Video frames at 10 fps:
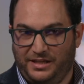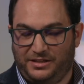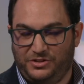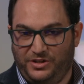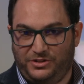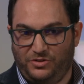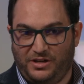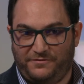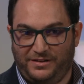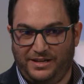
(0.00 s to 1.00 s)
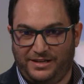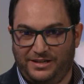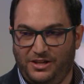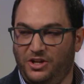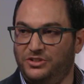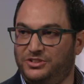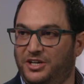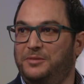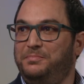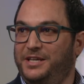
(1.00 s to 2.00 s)
like you need to have a, like a
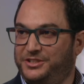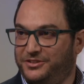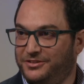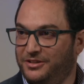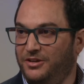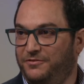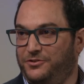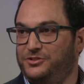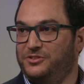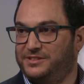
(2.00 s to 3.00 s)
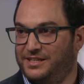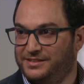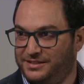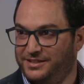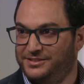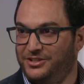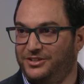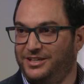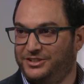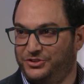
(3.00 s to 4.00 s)
long-term vision for success. It's
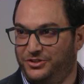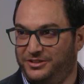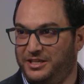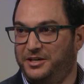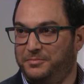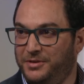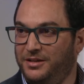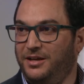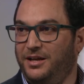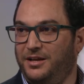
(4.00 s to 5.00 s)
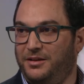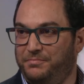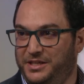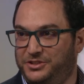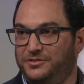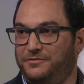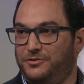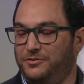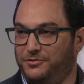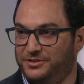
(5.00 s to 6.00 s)
not a short-term uh, vision
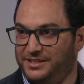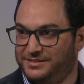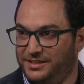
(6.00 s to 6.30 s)
for, for this